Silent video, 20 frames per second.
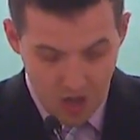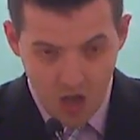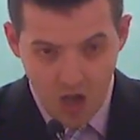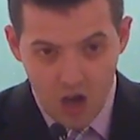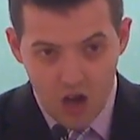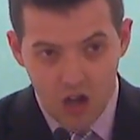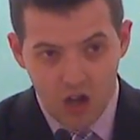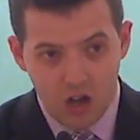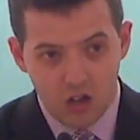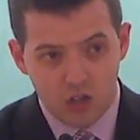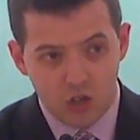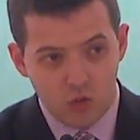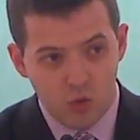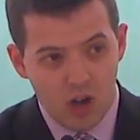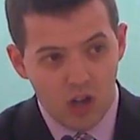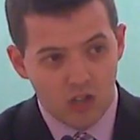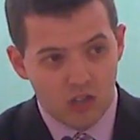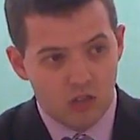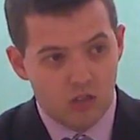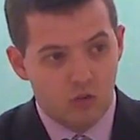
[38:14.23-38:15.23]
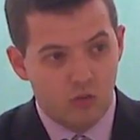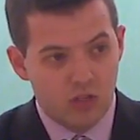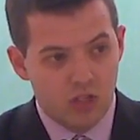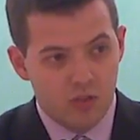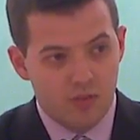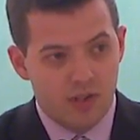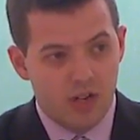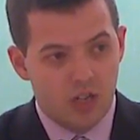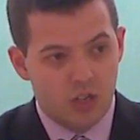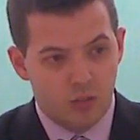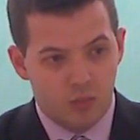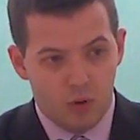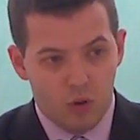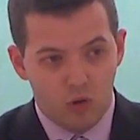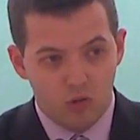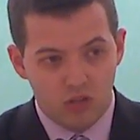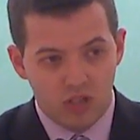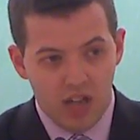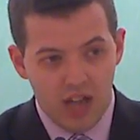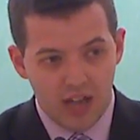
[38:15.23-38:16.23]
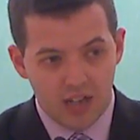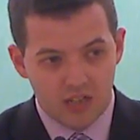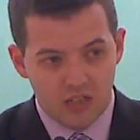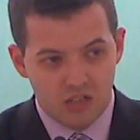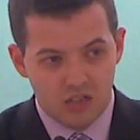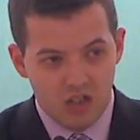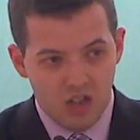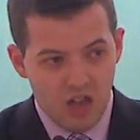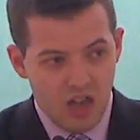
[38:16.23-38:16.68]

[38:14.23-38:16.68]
I also want to eliminate the poll tax.